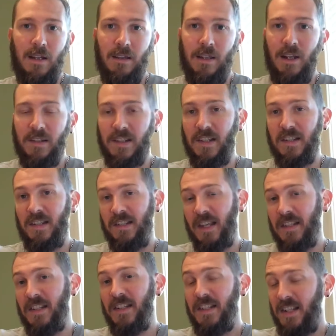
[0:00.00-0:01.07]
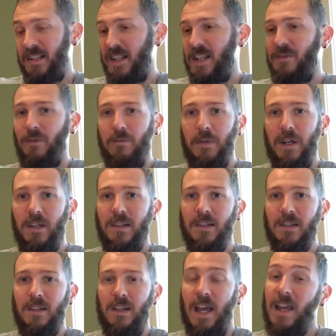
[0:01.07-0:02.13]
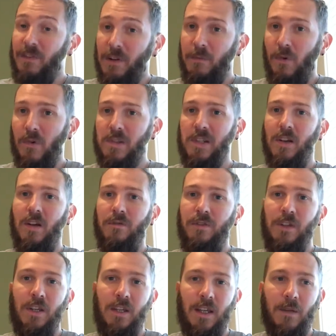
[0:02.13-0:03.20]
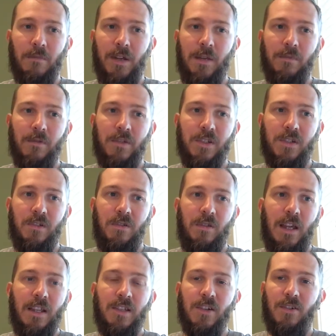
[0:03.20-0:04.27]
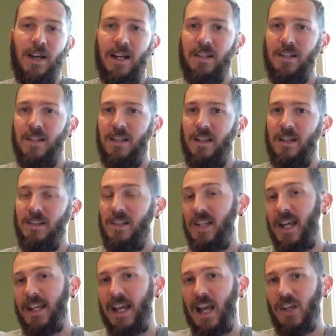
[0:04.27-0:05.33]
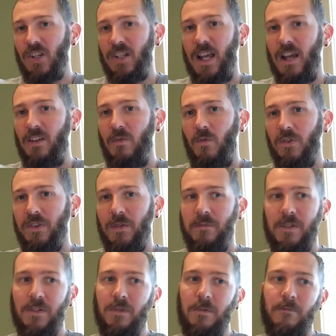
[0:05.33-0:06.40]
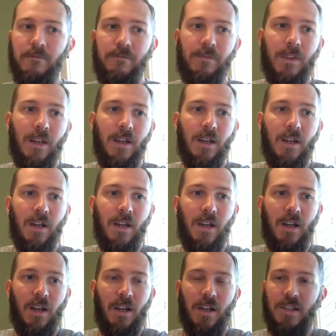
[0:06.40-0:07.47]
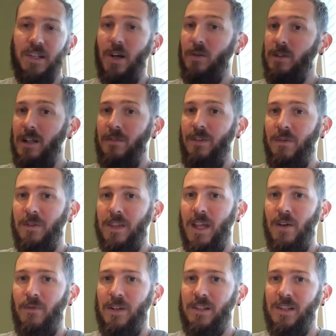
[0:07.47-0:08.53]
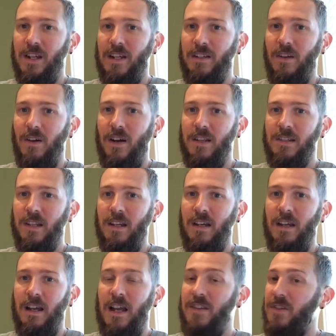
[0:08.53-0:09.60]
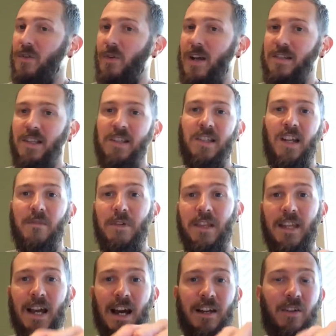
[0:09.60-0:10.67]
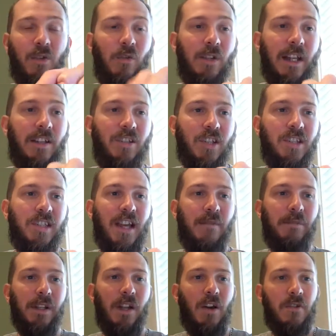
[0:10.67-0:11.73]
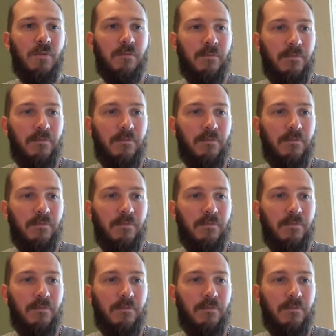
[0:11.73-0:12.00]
then it's a successful piece. Even more so if you can get people to interact, to take action how you want them to. So I'll leave you with that one today, guys. As always, there's going to be the article link just down below,